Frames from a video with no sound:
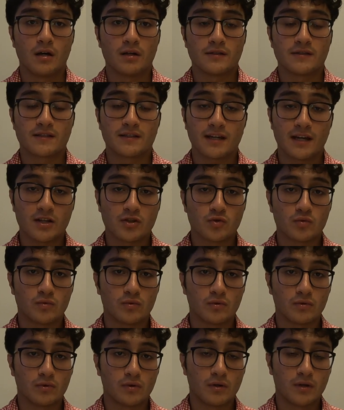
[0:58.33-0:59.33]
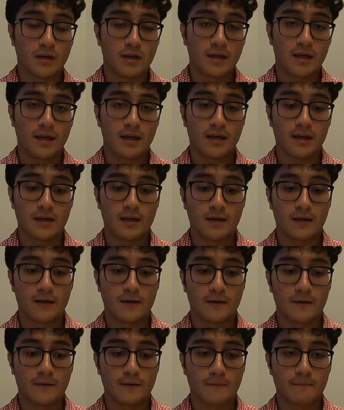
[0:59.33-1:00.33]
schedule
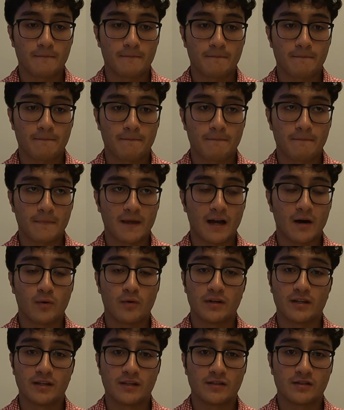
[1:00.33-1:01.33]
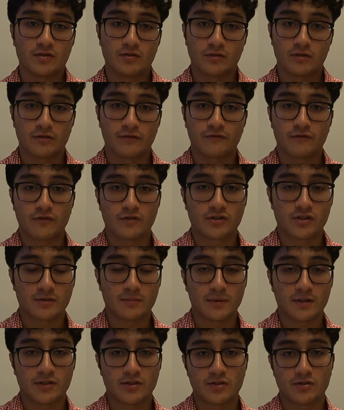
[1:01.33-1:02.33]
and how it is during the first
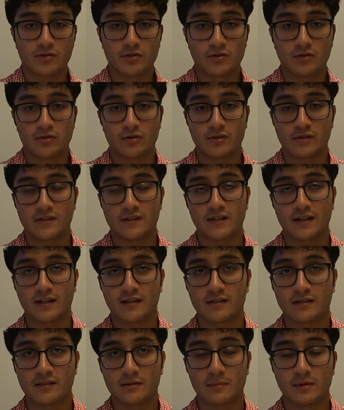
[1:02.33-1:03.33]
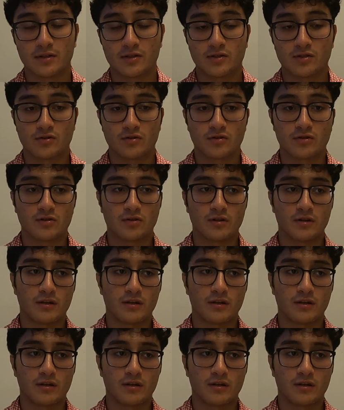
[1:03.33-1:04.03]
semester and second semester